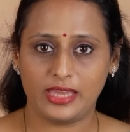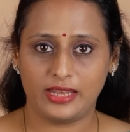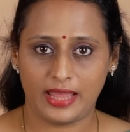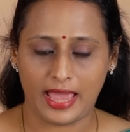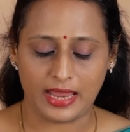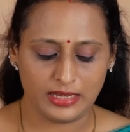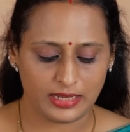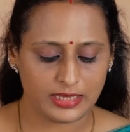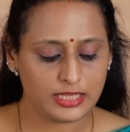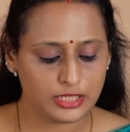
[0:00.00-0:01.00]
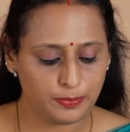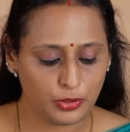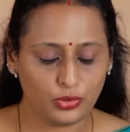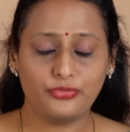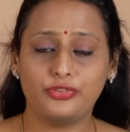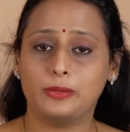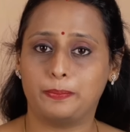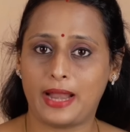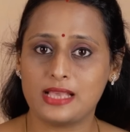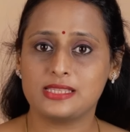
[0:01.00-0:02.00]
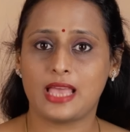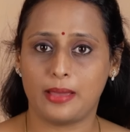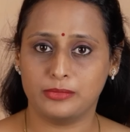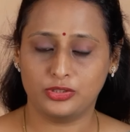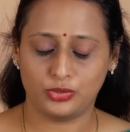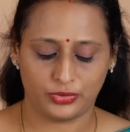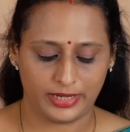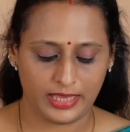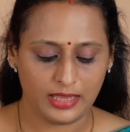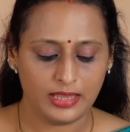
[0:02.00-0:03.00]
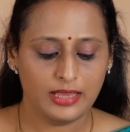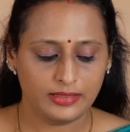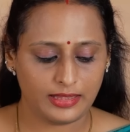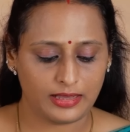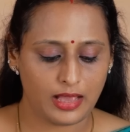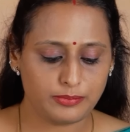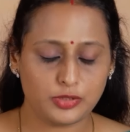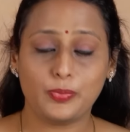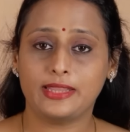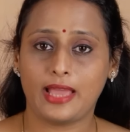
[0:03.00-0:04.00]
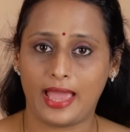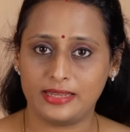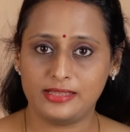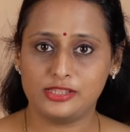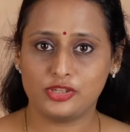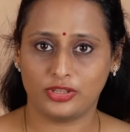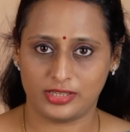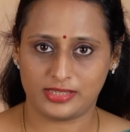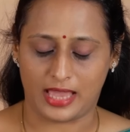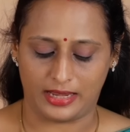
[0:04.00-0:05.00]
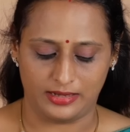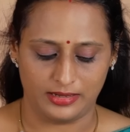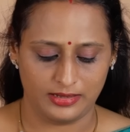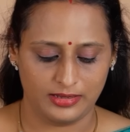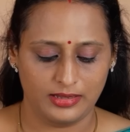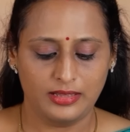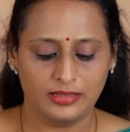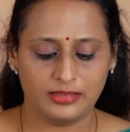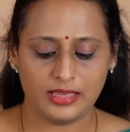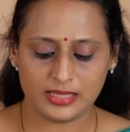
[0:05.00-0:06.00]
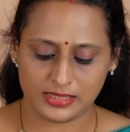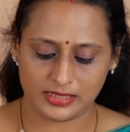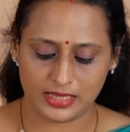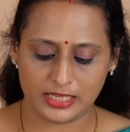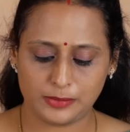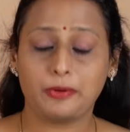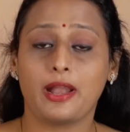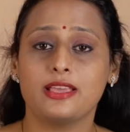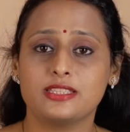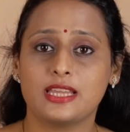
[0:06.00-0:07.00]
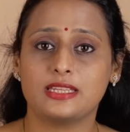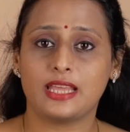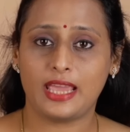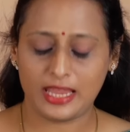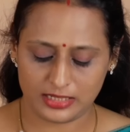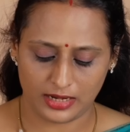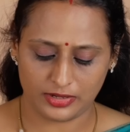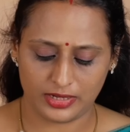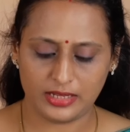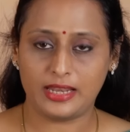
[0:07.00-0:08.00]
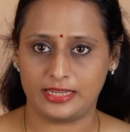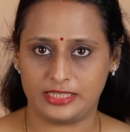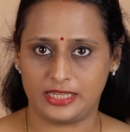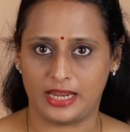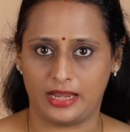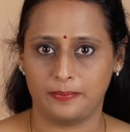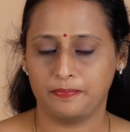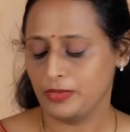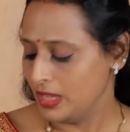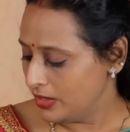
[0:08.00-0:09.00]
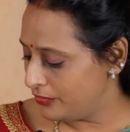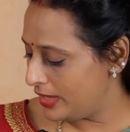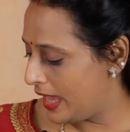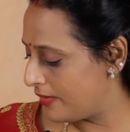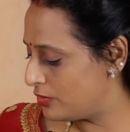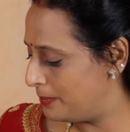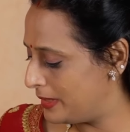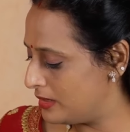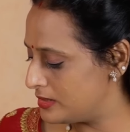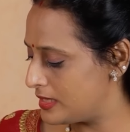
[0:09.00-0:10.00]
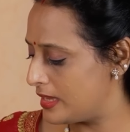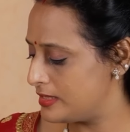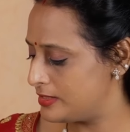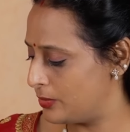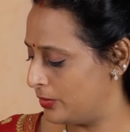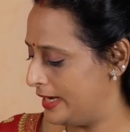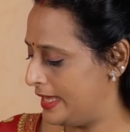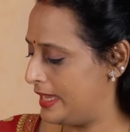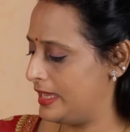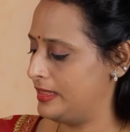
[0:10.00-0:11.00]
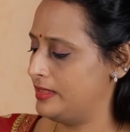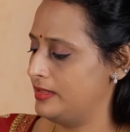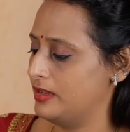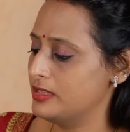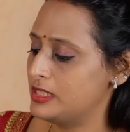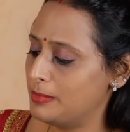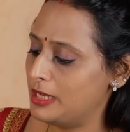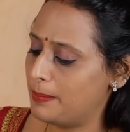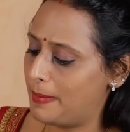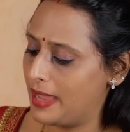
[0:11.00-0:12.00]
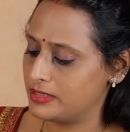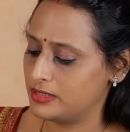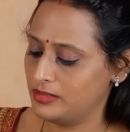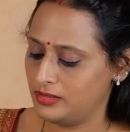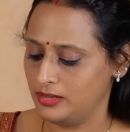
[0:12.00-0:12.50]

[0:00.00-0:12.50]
in hand is this beautiful brass hammered urli that comes with handles on the side. This is priced at 899. We have a bigger size urli in a similar pattern